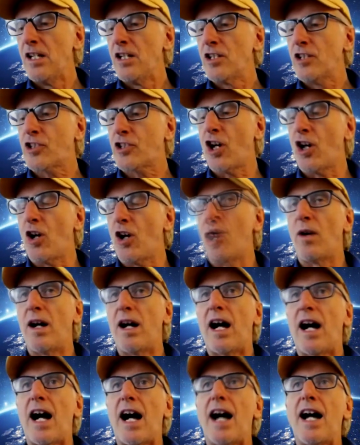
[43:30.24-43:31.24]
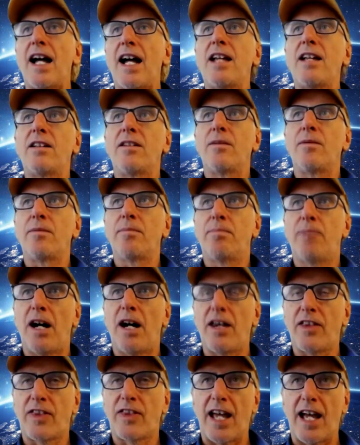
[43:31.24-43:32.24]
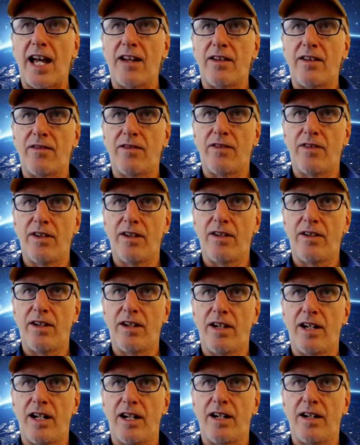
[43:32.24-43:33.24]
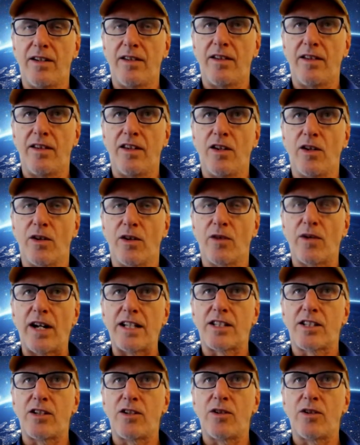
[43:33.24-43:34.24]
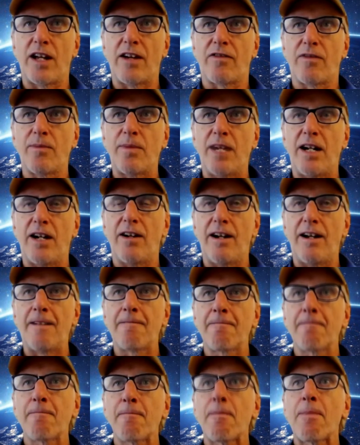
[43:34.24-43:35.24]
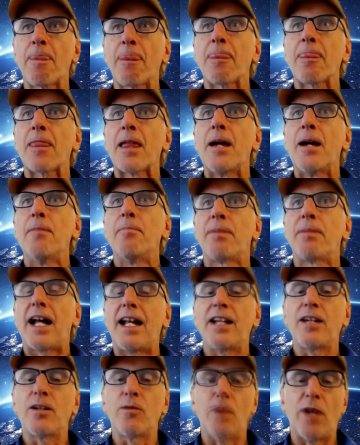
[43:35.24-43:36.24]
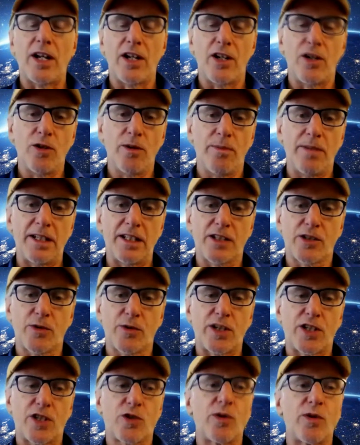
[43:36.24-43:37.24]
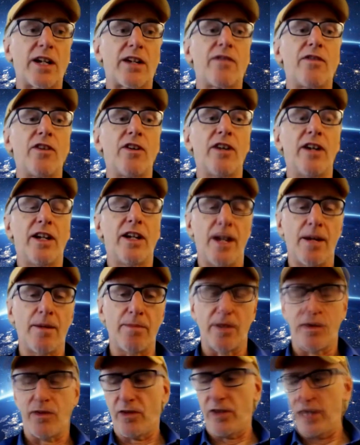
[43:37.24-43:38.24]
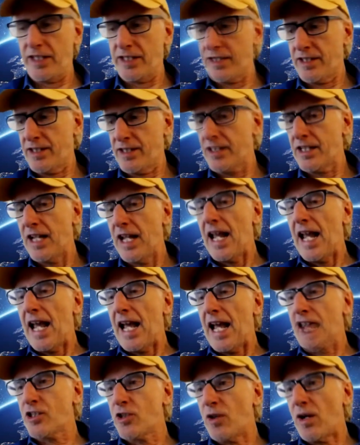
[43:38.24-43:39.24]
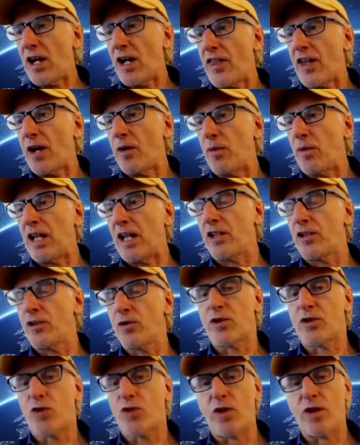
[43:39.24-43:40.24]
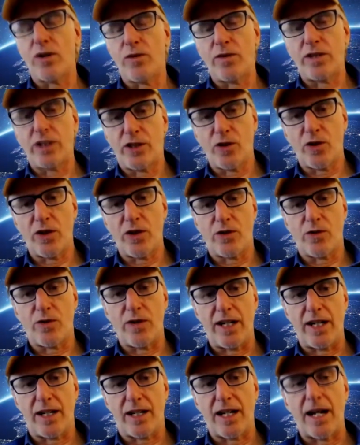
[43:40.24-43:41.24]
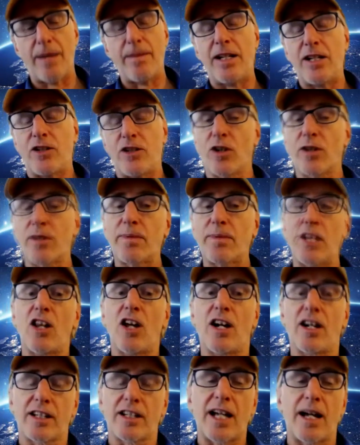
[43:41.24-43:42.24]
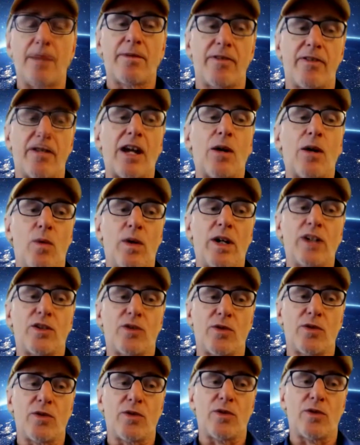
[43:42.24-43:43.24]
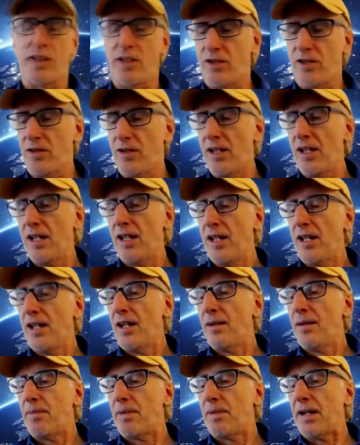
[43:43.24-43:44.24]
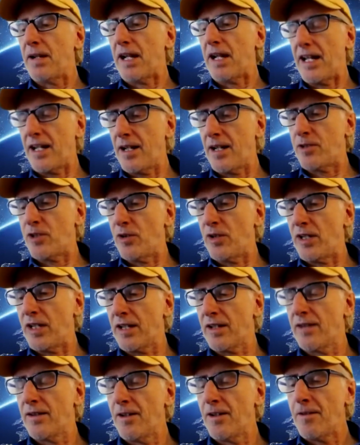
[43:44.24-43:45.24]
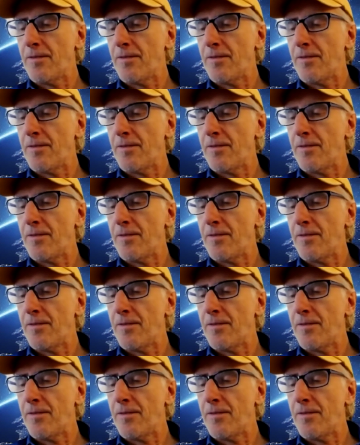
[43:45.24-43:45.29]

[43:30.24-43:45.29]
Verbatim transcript: So I bought that, uh, you know, the rights to do that from Harry. But I didn't want to do a bill switch trick for a number of reasons. And so I thought, well, I'll do a torn and restored trick. I mean, it took me a long time to figure out what trick to do, but I ended up doing